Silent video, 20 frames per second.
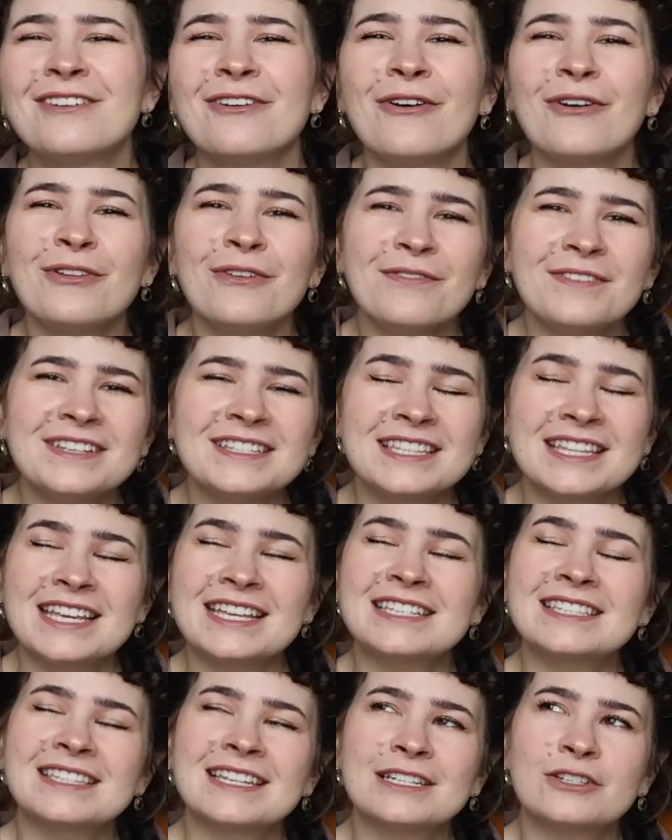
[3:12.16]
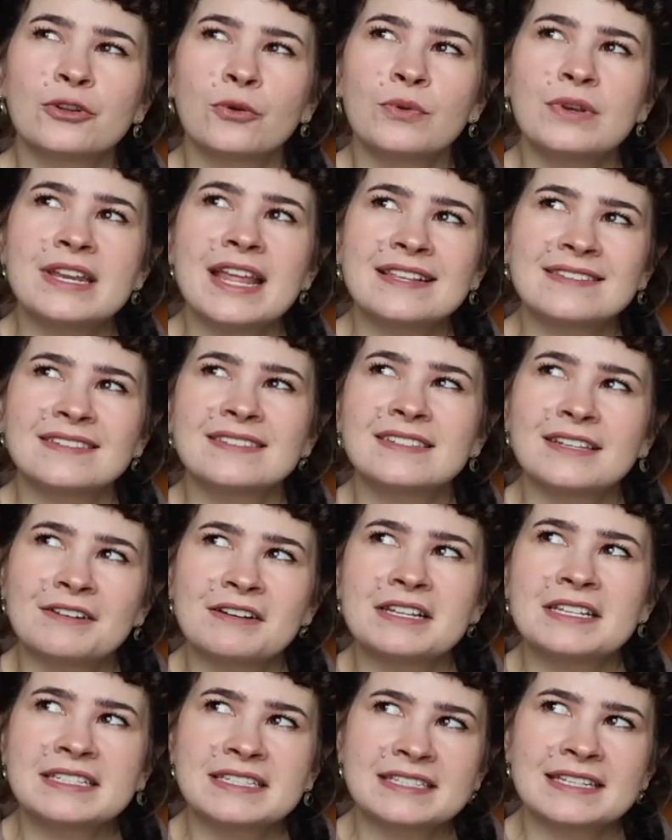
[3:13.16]
know, all of these things that don't
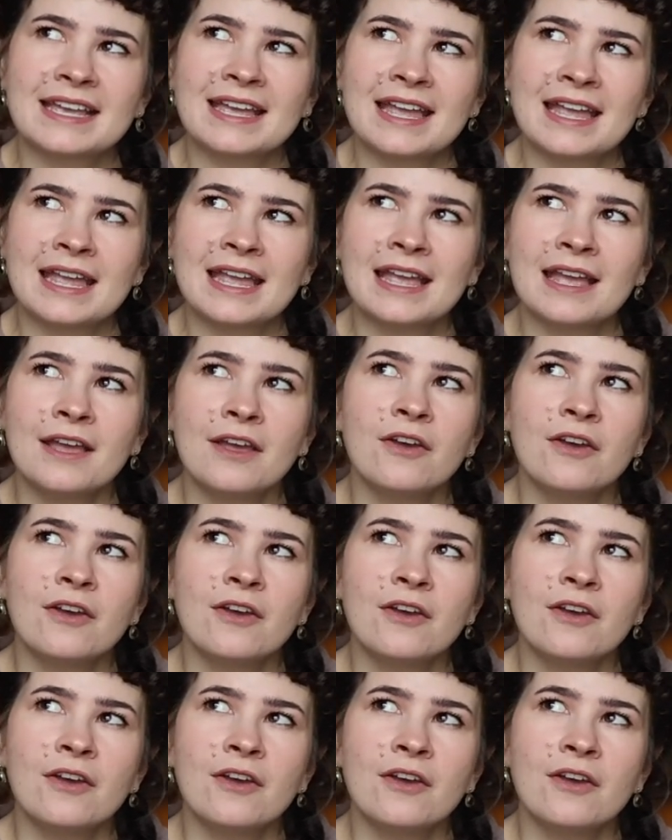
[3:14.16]
necessarily say